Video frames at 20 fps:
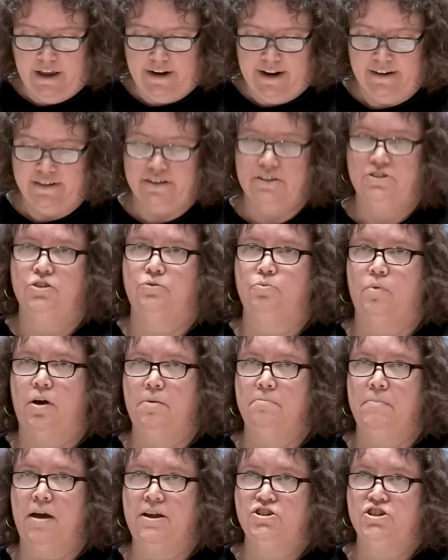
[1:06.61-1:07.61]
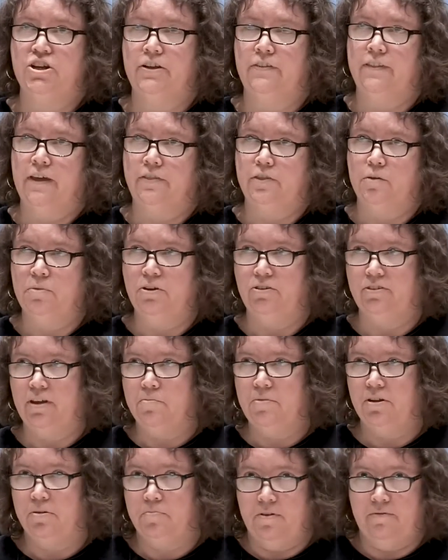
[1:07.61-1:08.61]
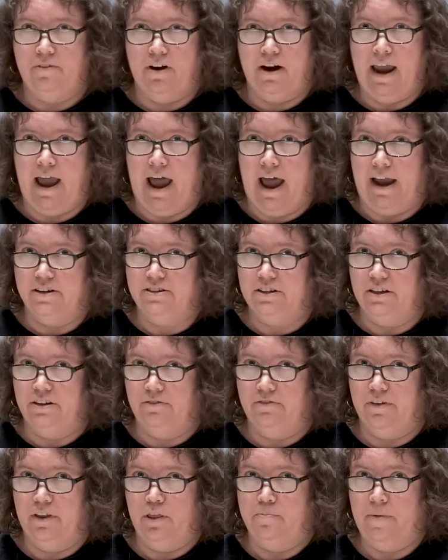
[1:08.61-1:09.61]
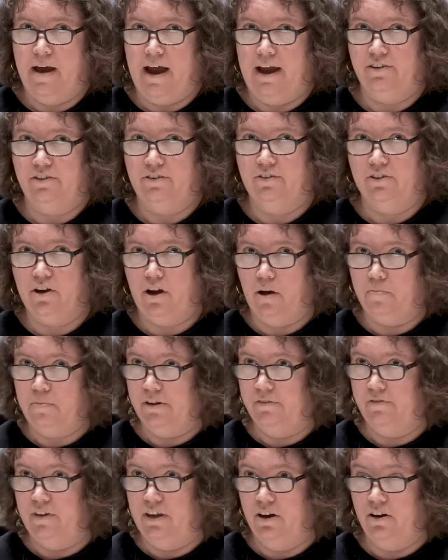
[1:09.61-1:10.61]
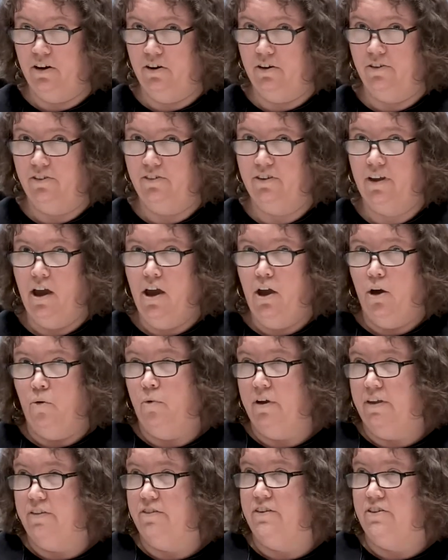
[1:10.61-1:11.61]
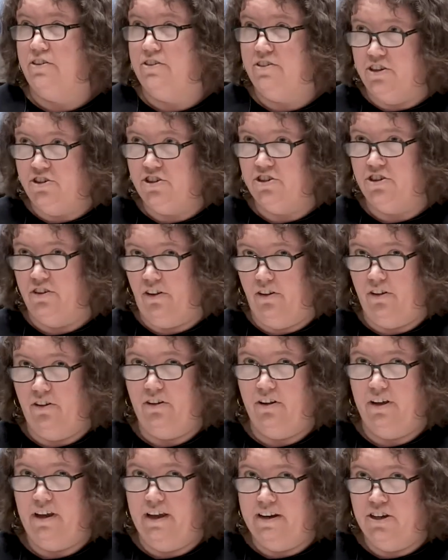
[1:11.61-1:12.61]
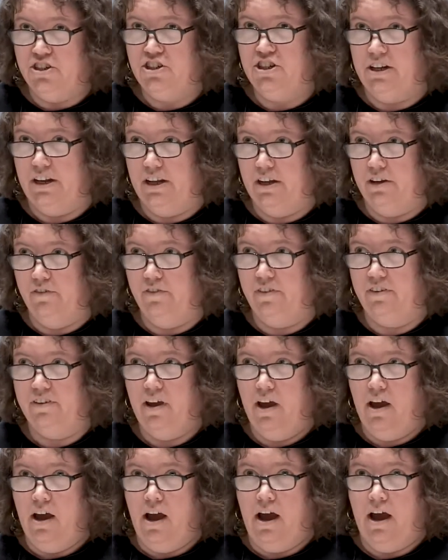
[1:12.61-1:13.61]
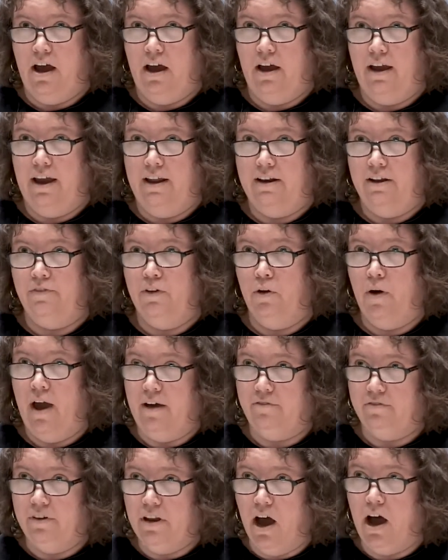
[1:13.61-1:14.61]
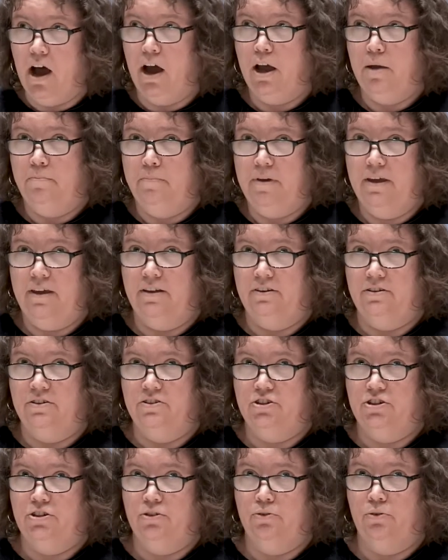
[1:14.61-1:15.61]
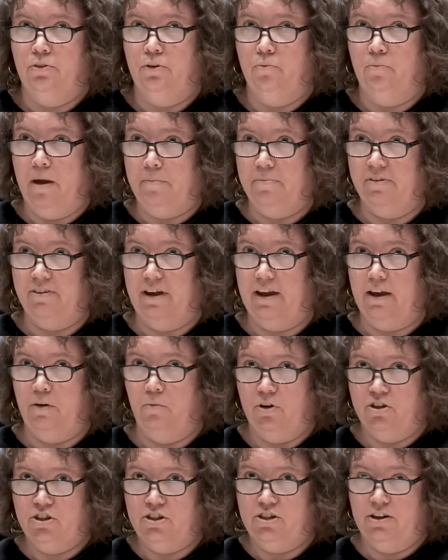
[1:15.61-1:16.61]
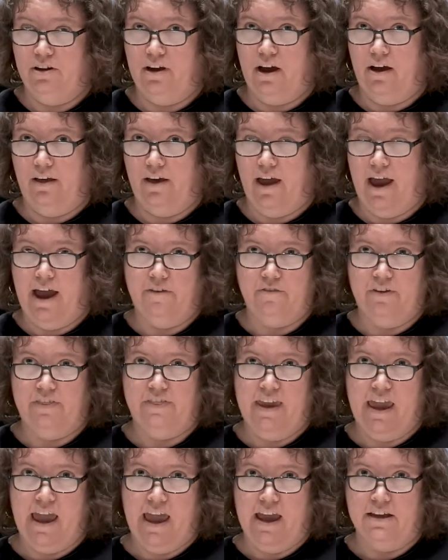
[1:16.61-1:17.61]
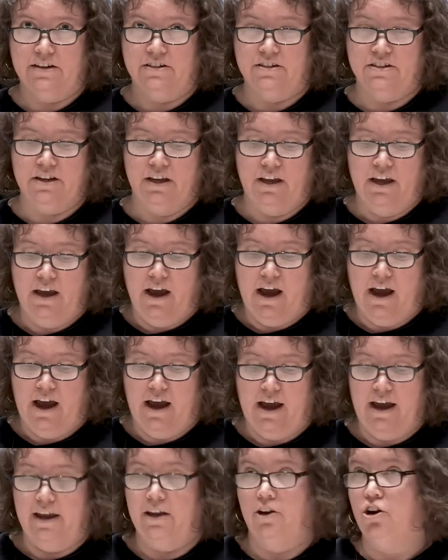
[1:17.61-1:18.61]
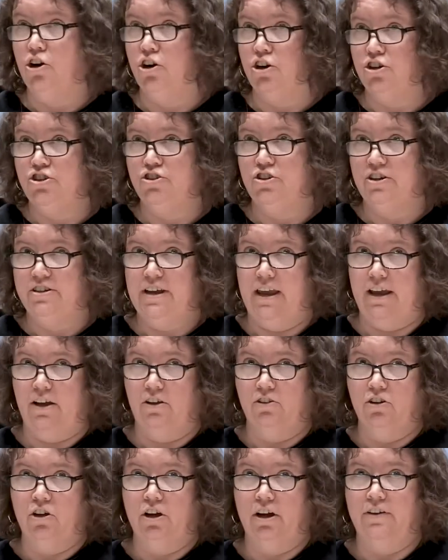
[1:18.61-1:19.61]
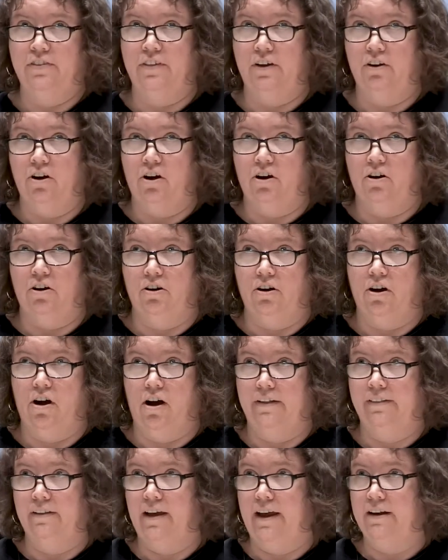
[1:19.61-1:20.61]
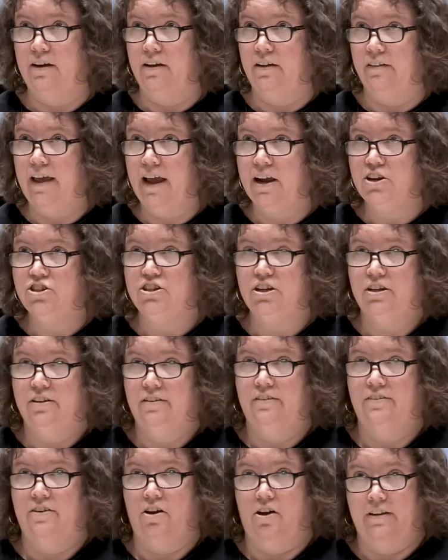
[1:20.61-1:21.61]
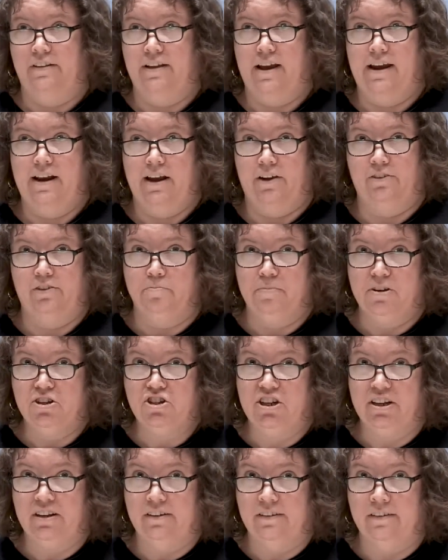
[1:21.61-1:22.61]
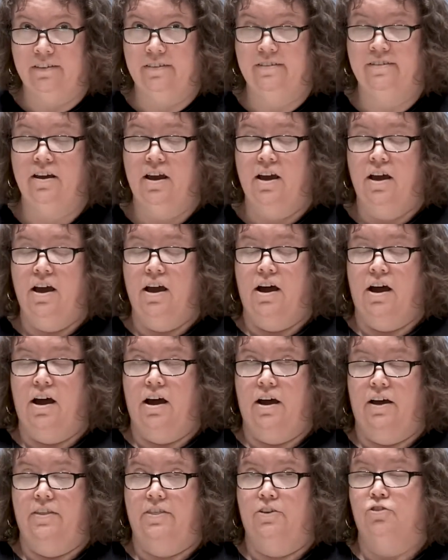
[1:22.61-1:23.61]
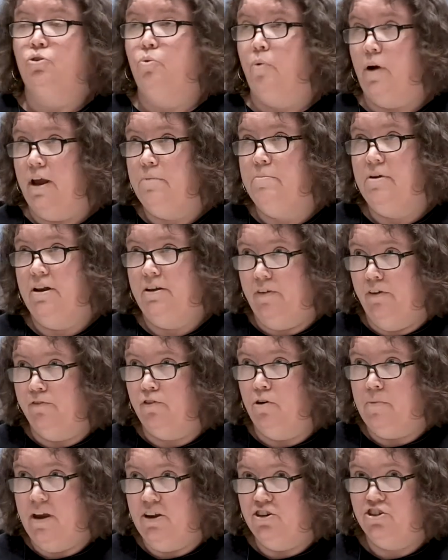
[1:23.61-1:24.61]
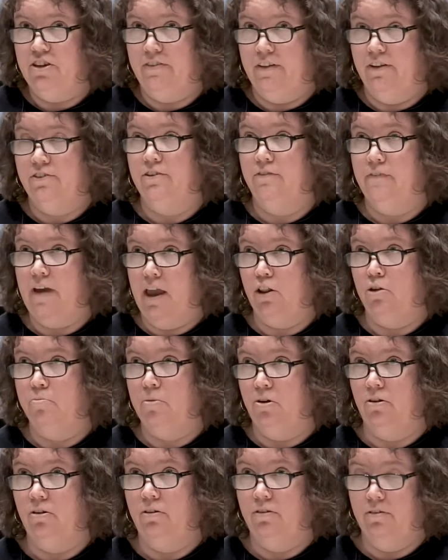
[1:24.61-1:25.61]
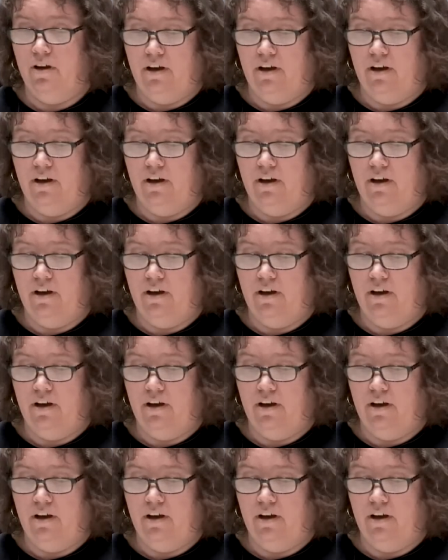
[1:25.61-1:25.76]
And I did just want to mention that the museum has been very active in the past couple of years with digital initiatives. And if you have not been to the website, which I'll have at the end, I encourage you to take a look. There are online collections, online exhibitions. There's quite a bit of information that's available